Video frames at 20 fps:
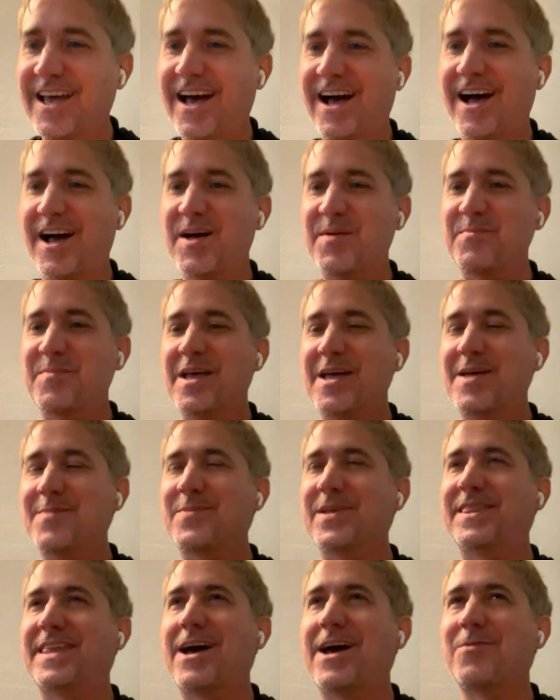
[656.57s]
Um,
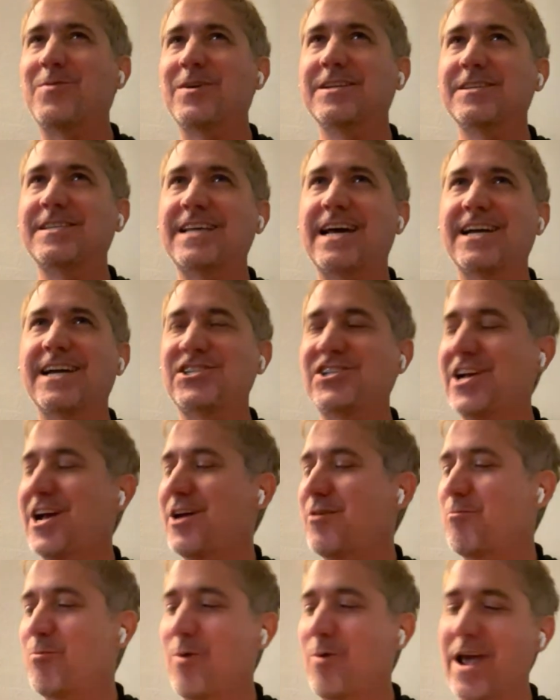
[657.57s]
but that was I
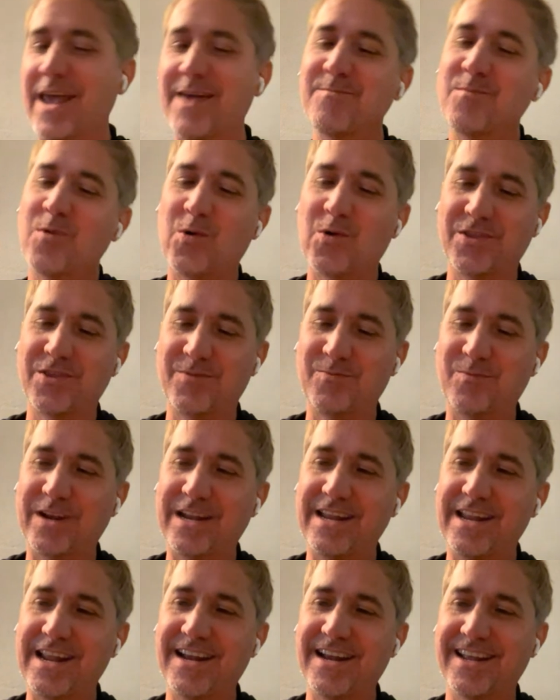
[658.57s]
shot way more than
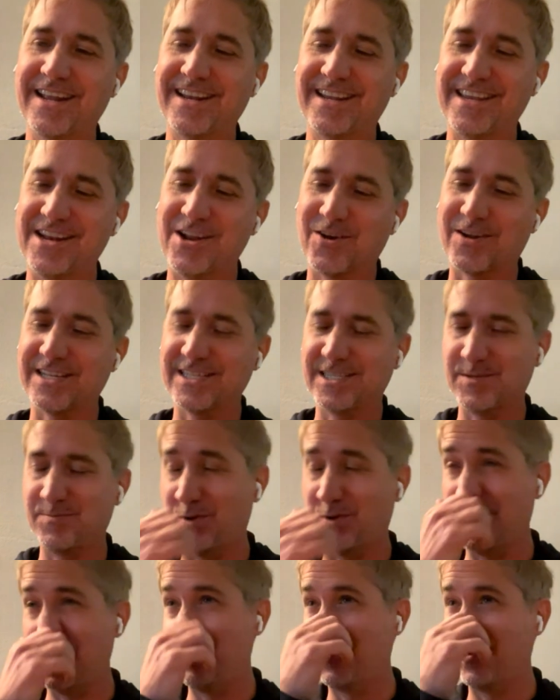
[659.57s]
we needed. You know, it's a
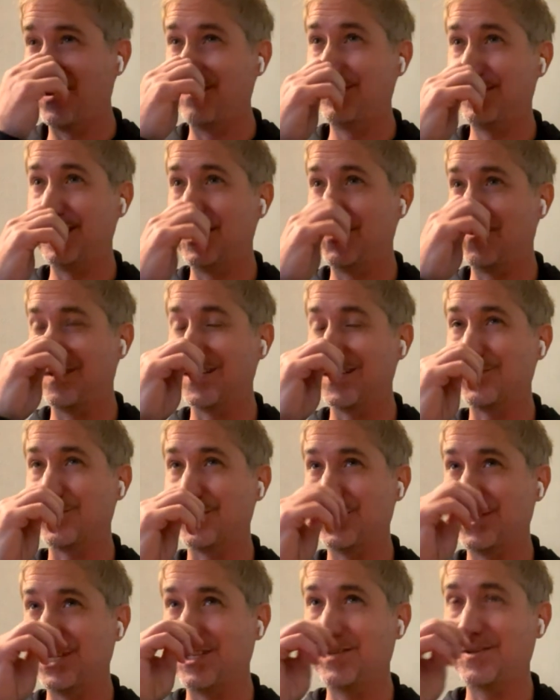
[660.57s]
pretty brief
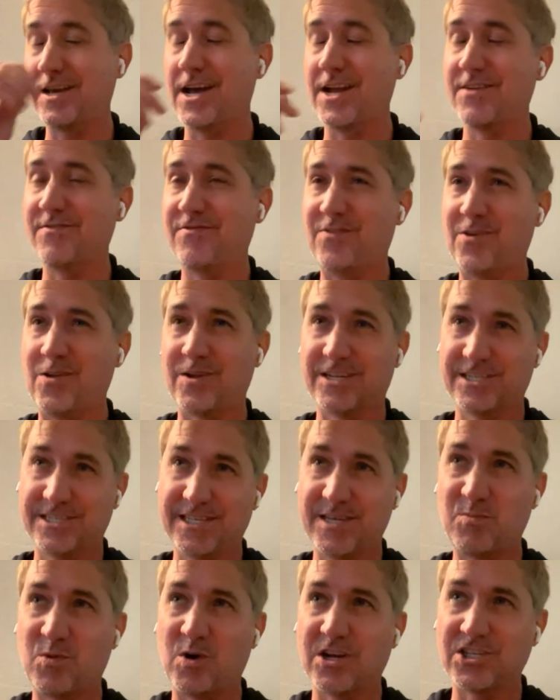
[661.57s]
sequence where she's kind of falling
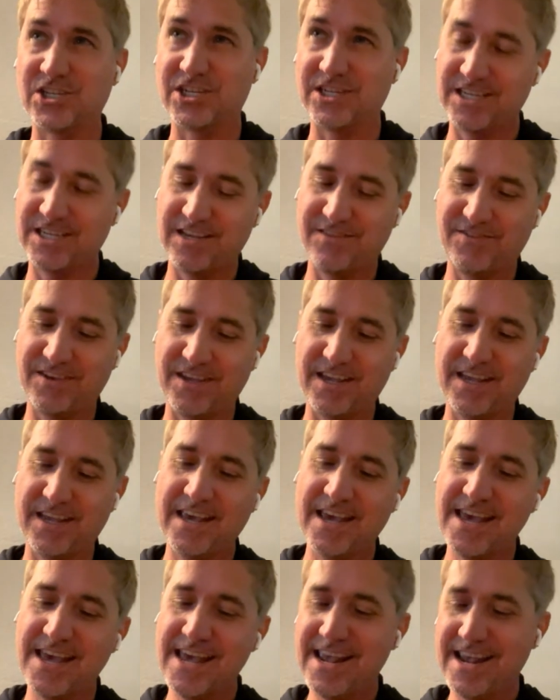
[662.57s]
asleep watching TV,